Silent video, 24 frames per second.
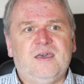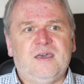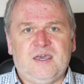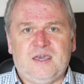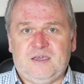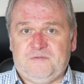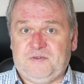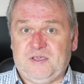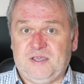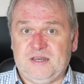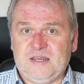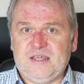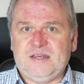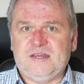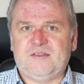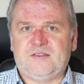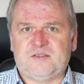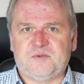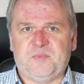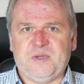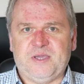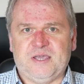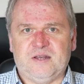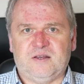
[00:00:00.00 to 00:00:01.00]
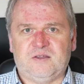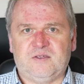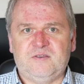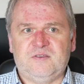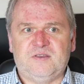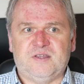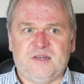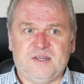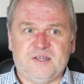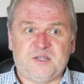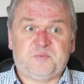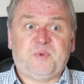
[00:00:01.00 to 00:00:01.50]
if you needed to be in
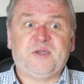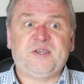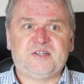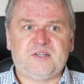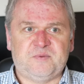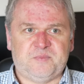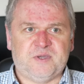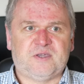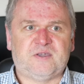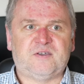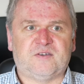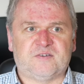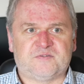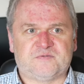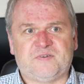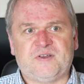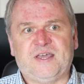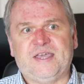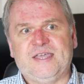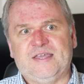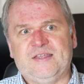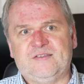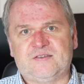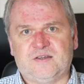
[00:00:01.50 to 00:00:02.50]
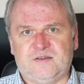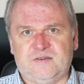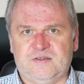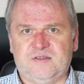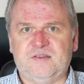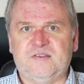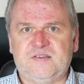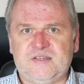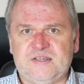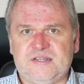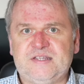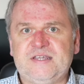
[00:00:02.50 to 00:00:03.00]
London, especially because flying into
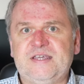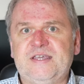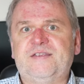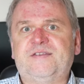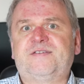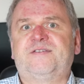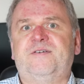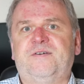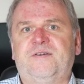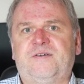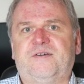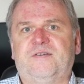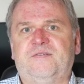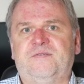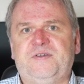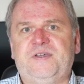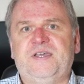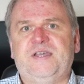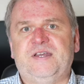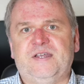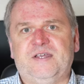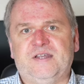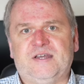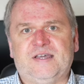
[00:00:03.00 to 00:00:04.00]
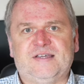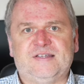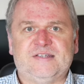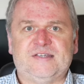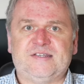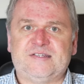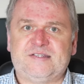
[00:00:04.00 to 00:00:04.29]
London City is so convenient, as I